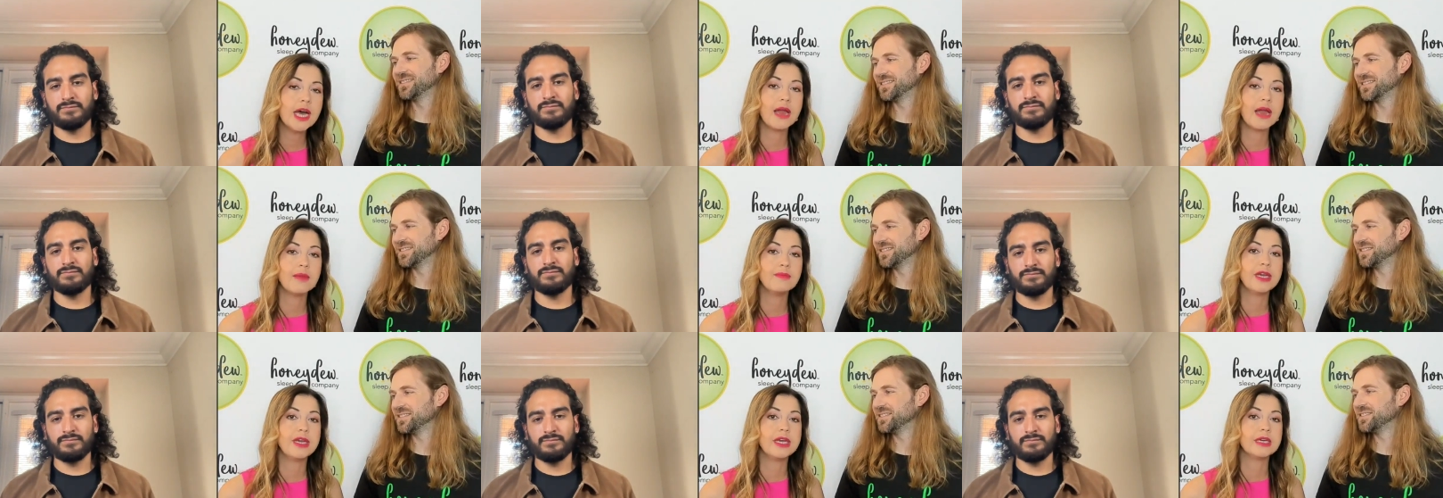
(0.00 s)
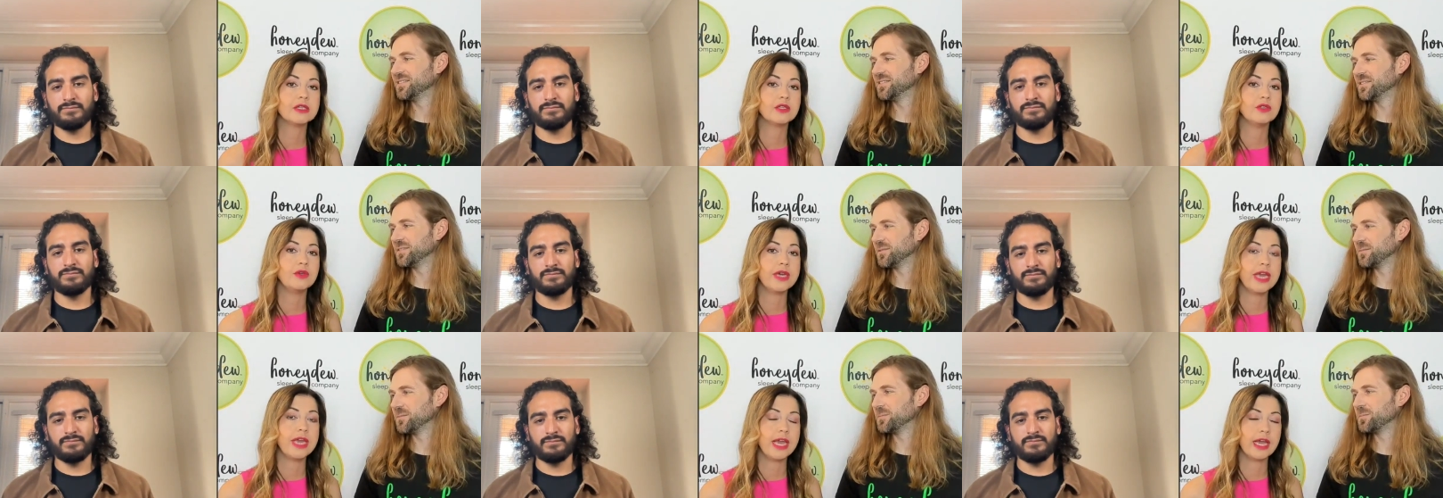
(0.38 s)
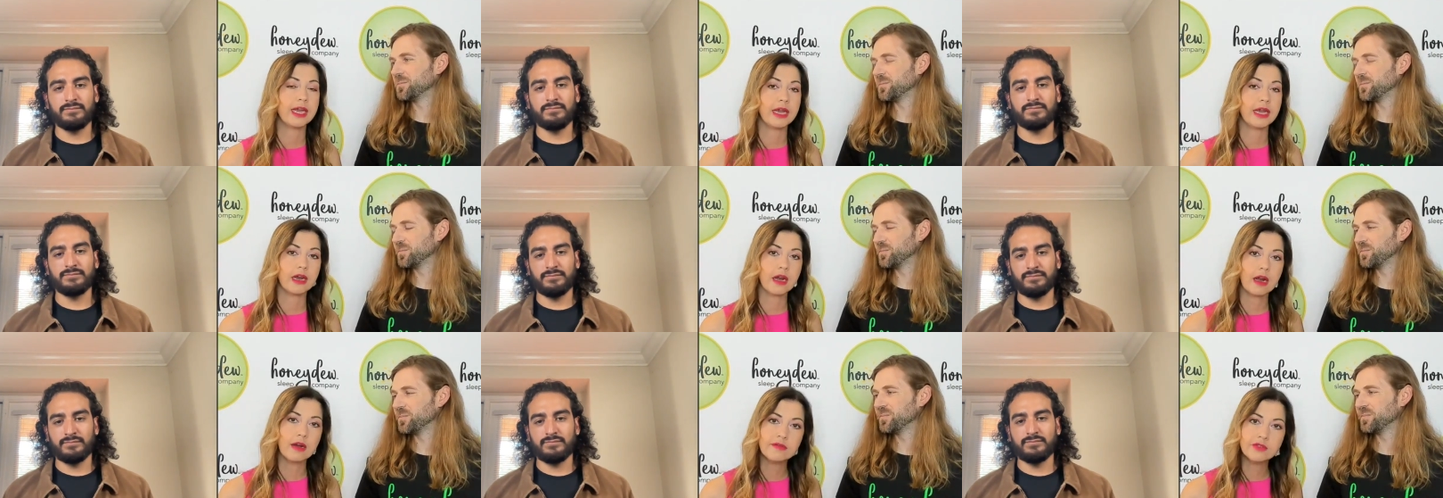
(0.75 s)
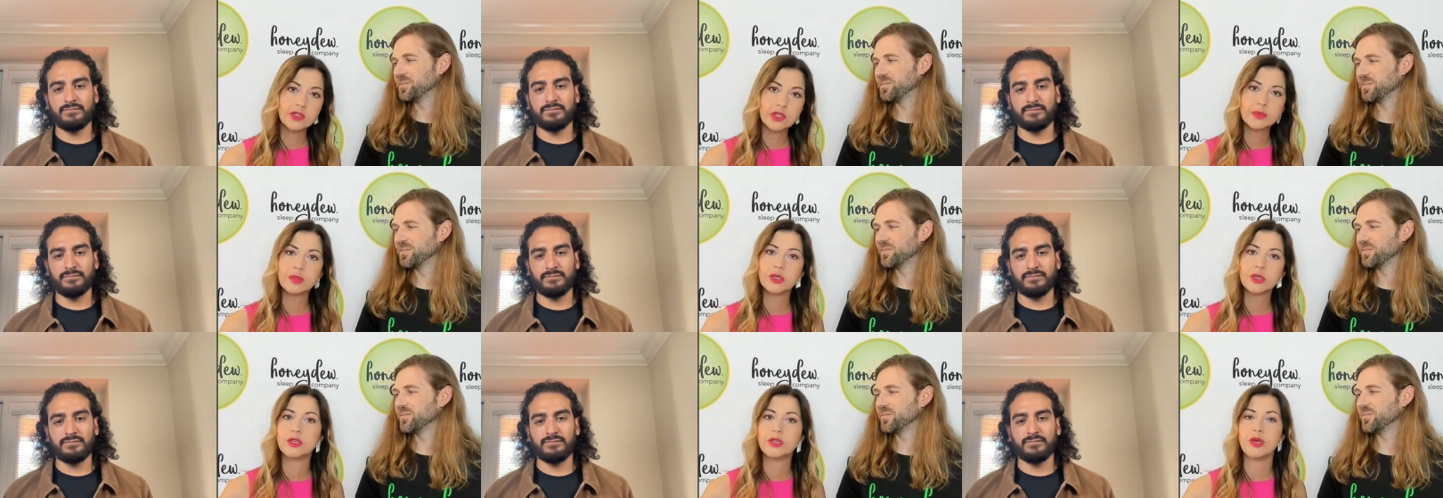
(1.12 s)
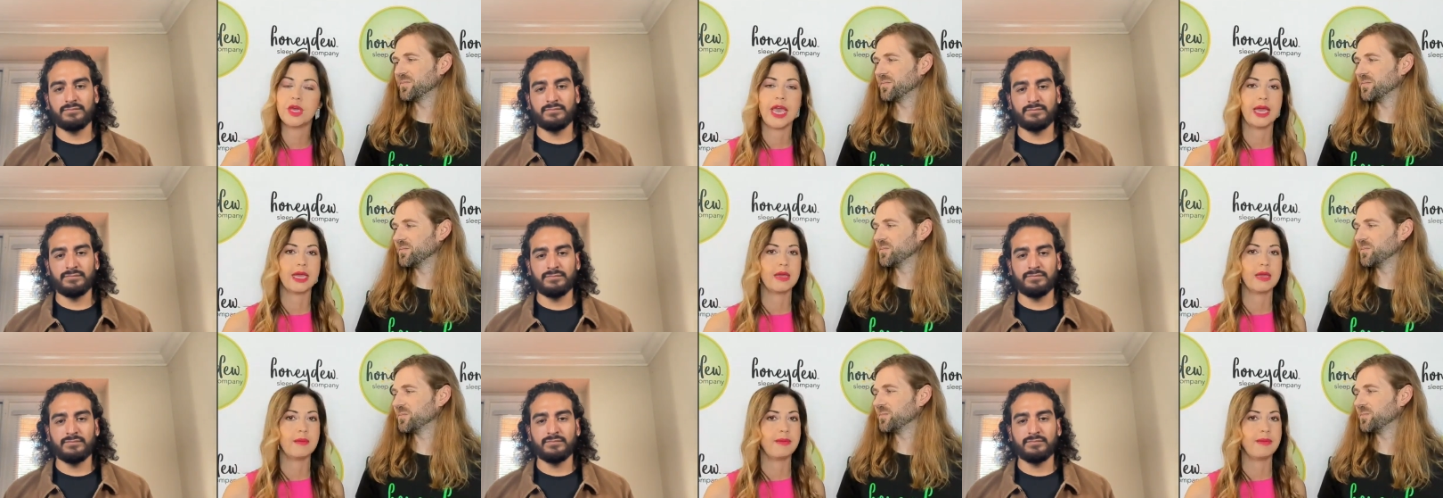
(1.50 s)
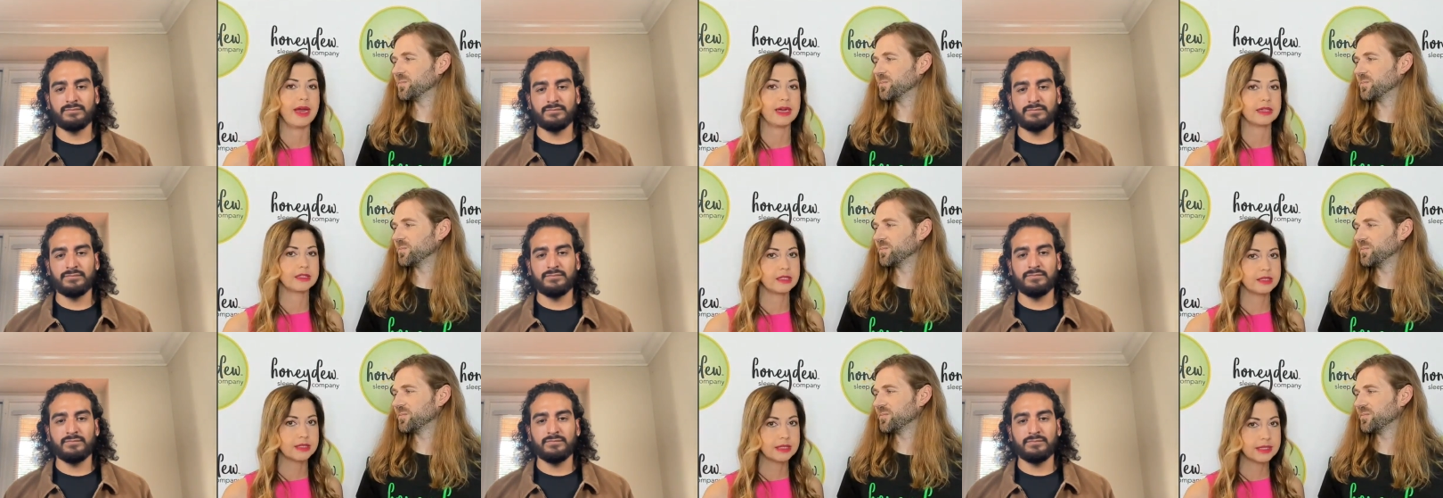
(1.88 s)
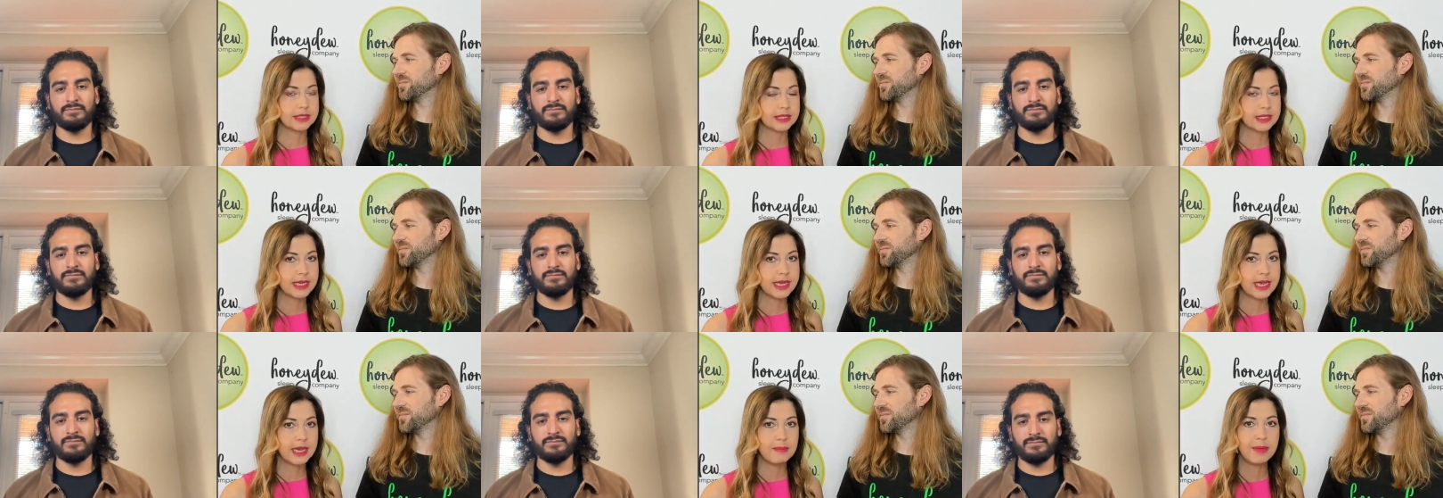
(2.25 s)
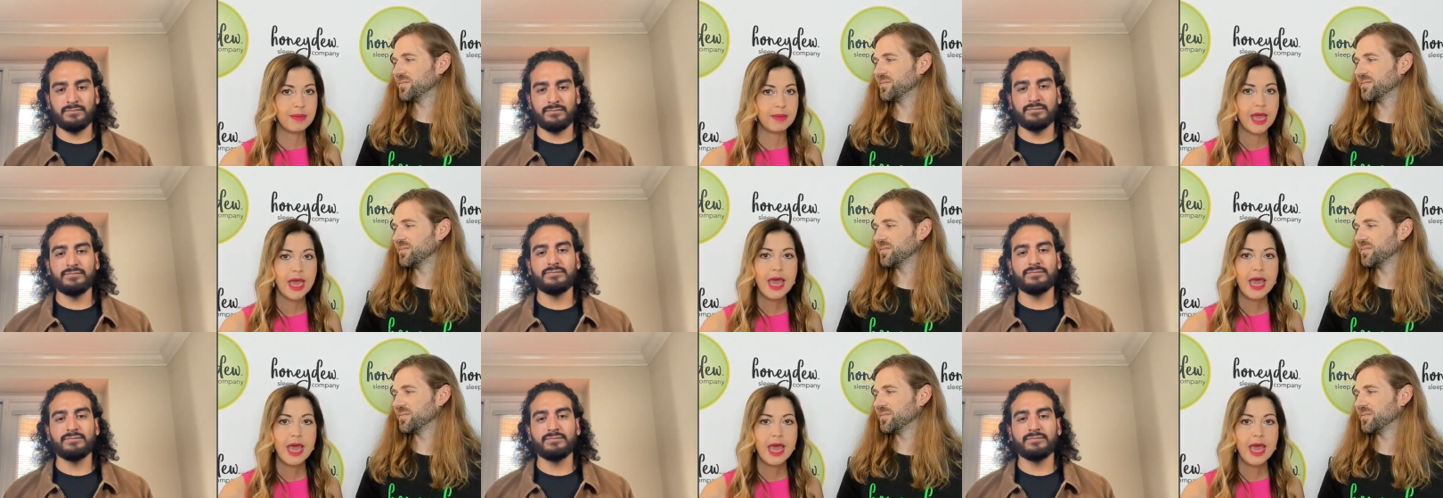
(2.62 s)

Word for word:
Speaker 1: And because you can't get comfortable, you can't get back to sleep.